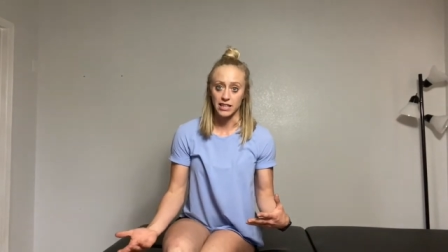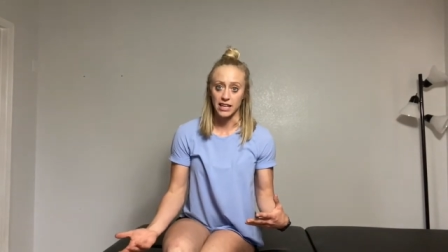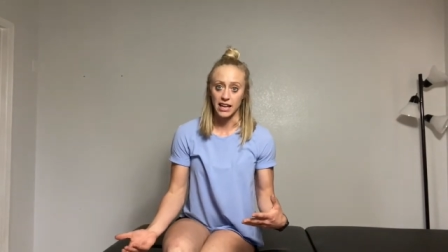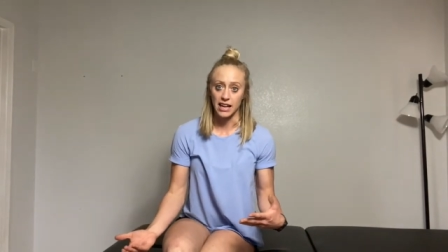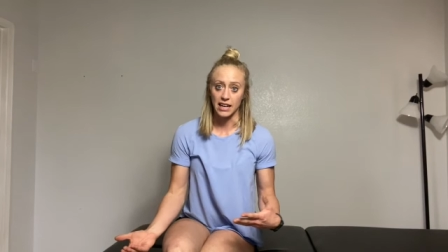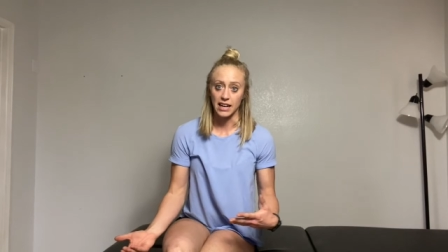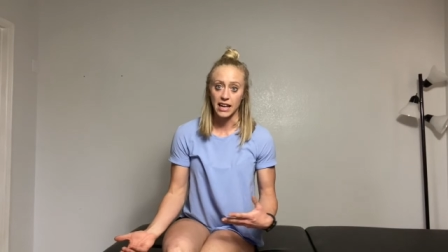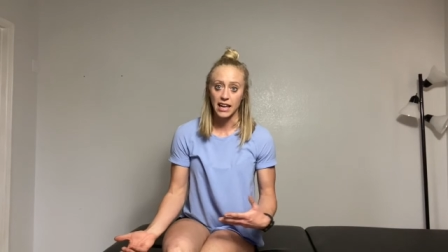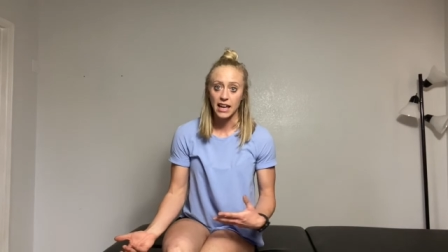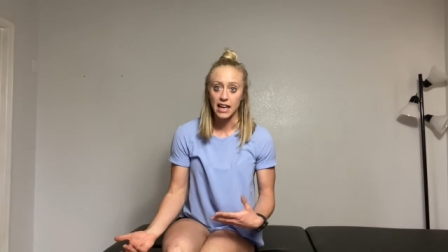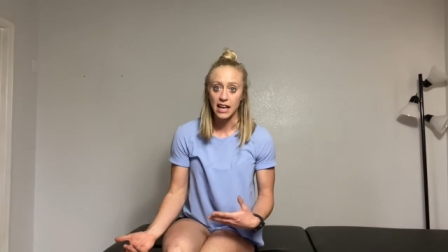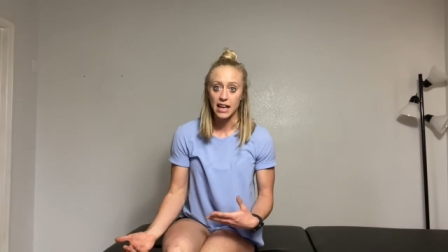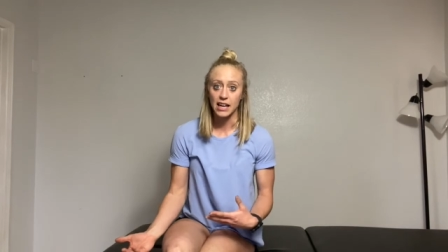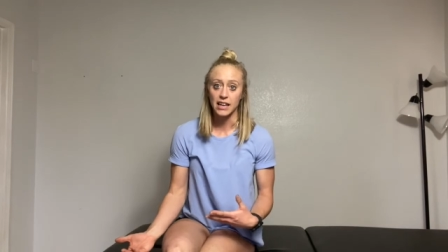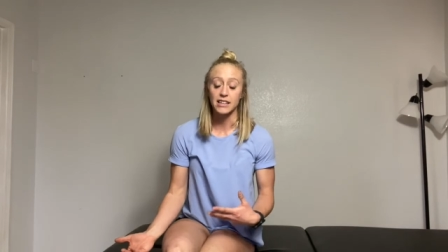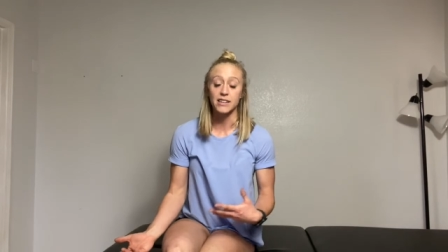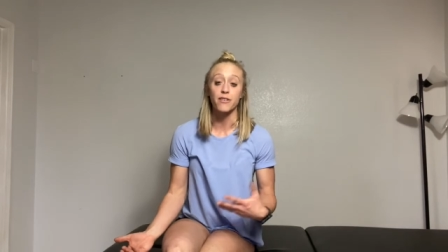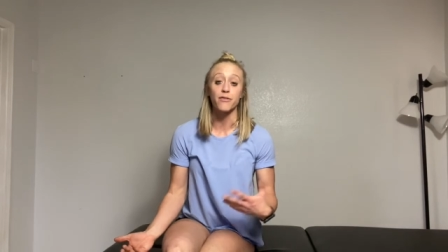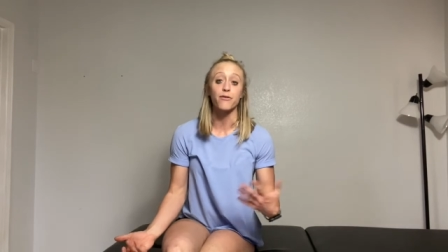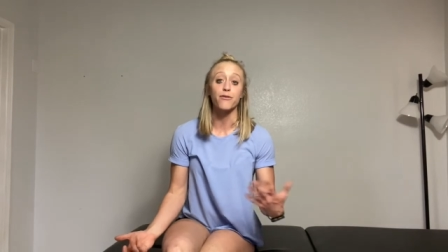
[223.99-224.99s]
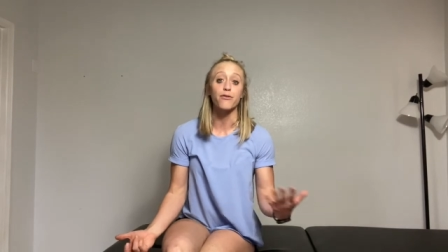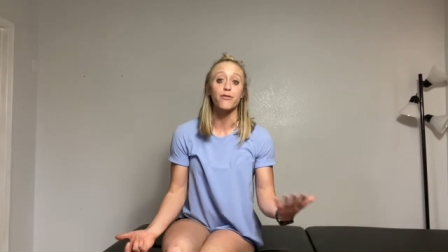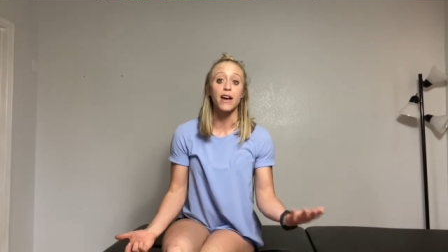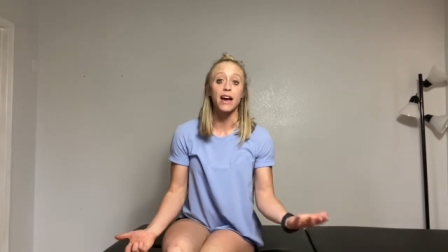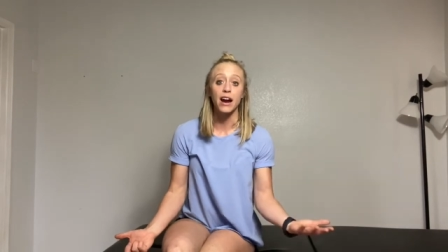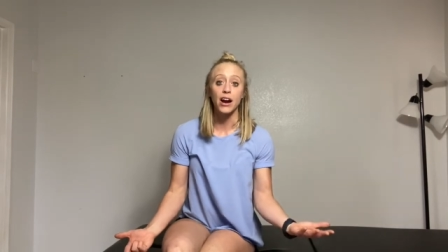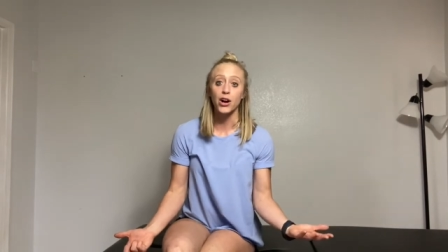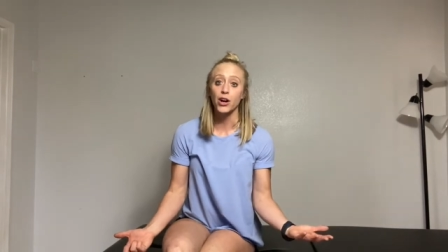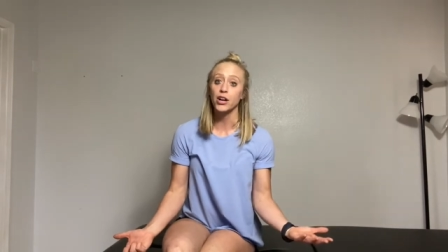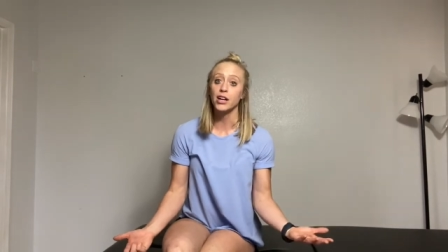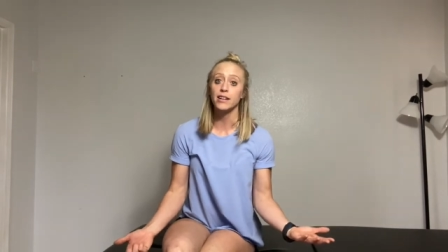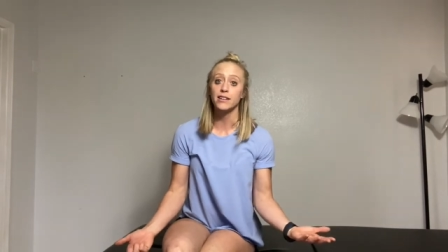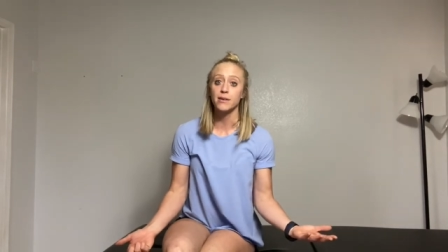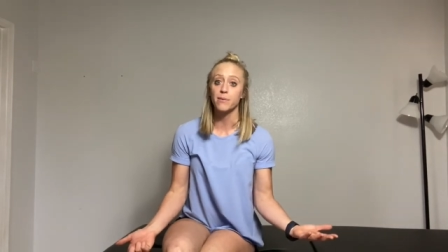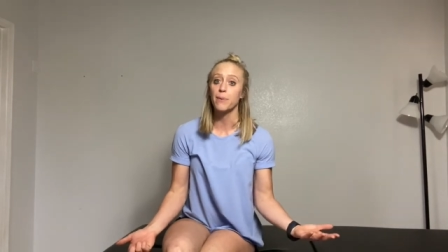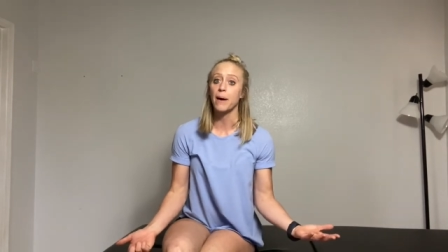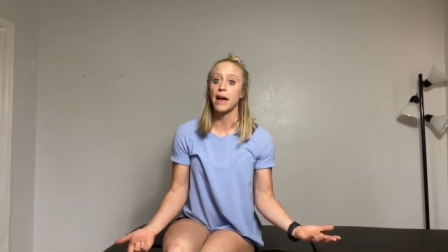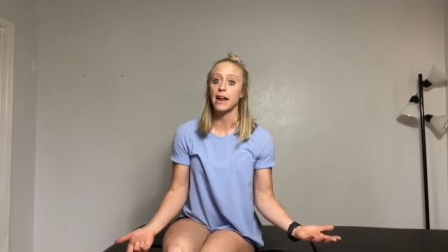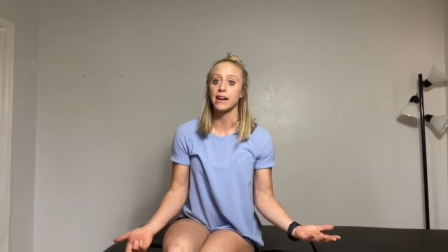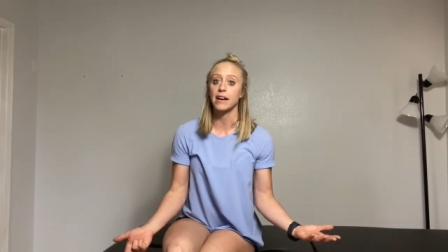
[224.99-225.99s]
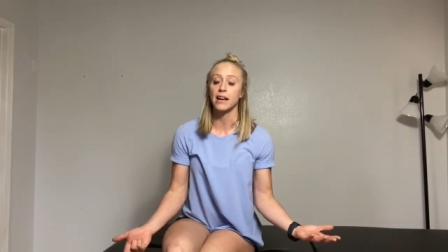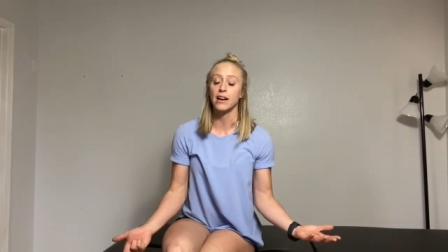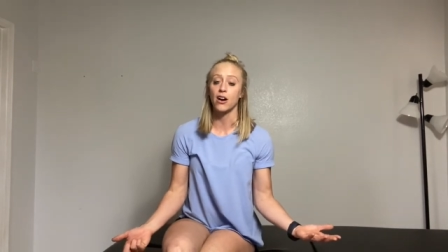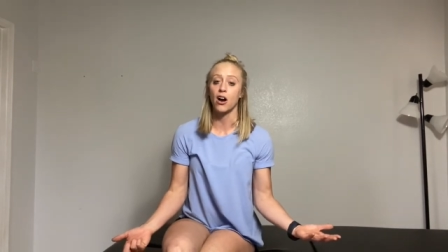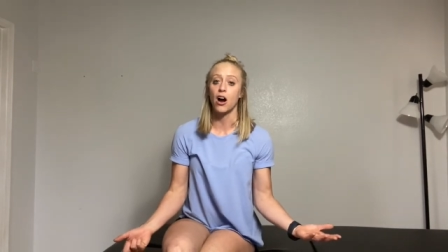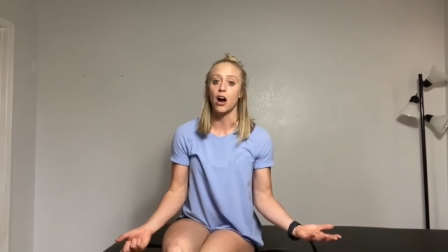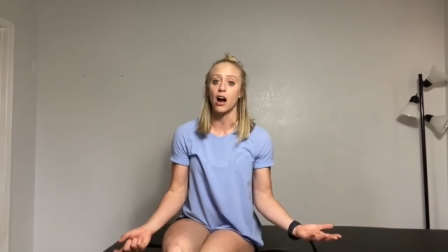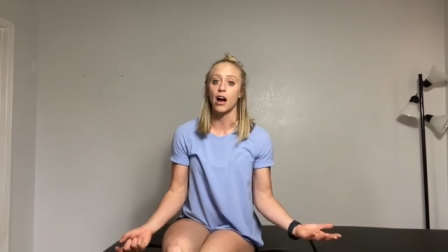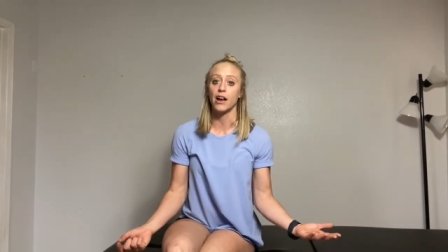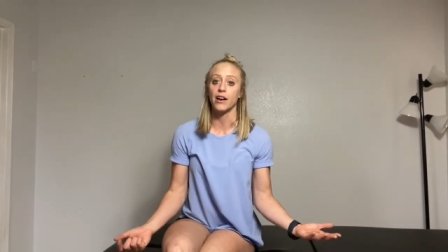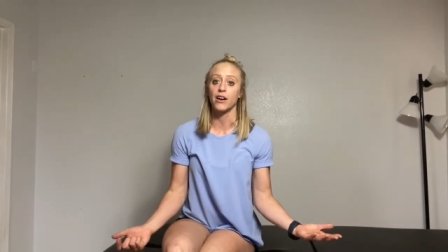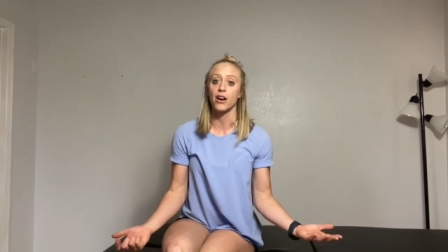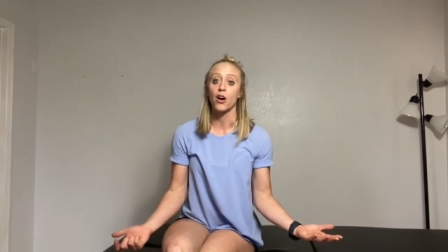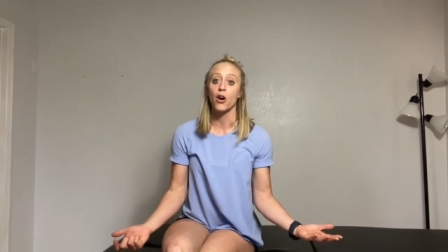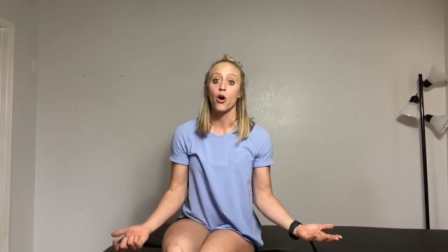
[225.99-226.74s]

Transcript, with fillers: get in vary depending on